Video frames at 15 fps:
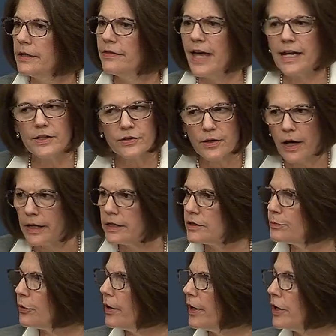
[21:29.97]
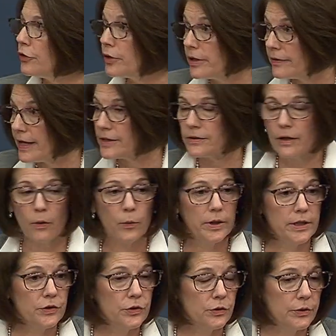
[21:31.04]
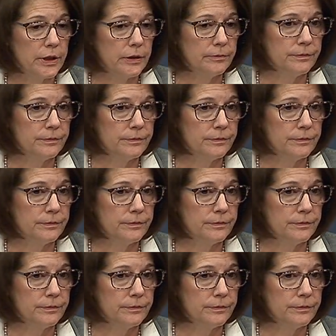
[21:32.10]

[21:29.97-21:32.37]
That is not his priority, and that's not what he's doing.